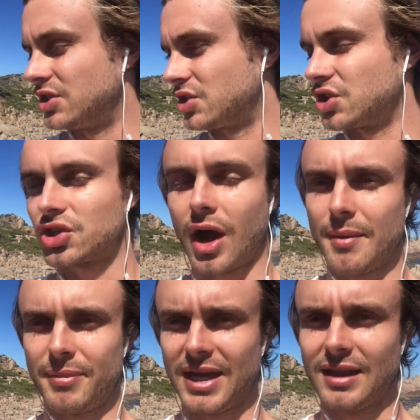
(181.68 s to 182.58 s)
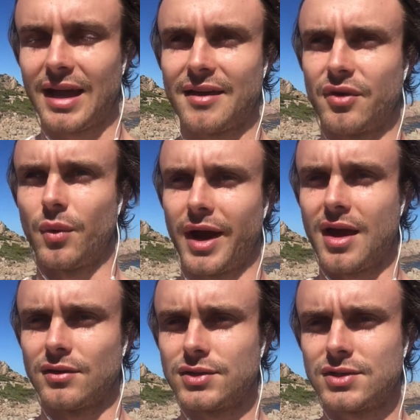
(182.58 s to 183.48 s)
just to try and be like everyone
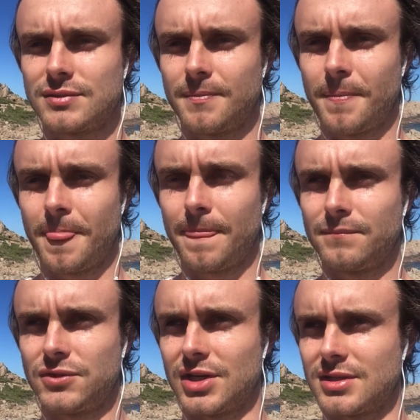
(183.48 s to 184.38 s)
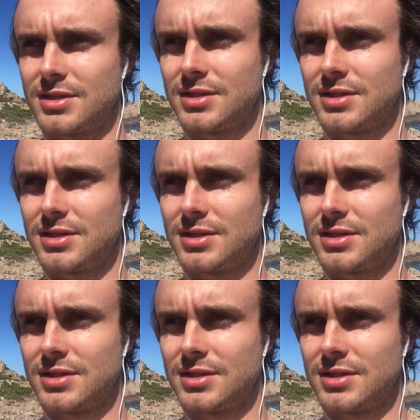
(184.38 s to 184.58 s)
else. I